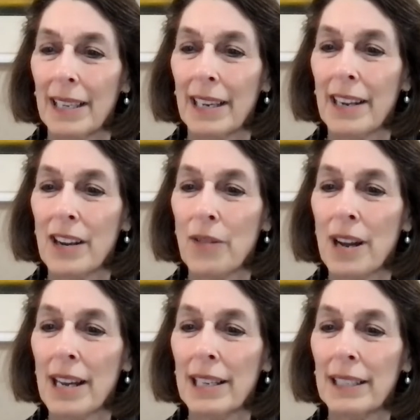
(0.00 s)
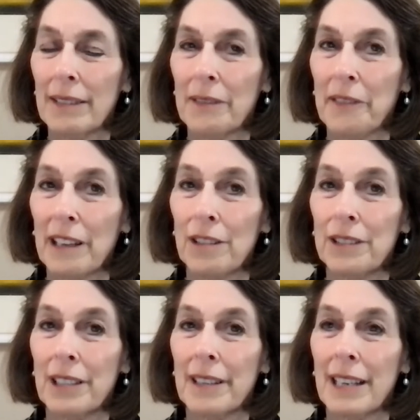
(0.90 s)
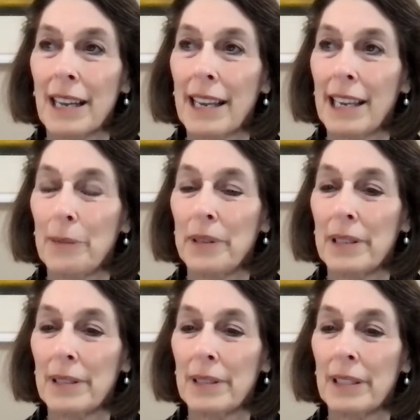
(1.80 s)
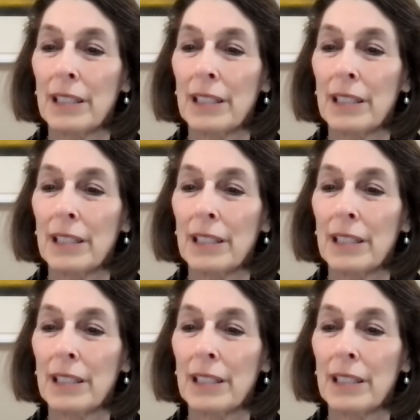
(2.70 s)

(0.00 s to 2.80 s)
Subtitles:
You know, I felt that I had been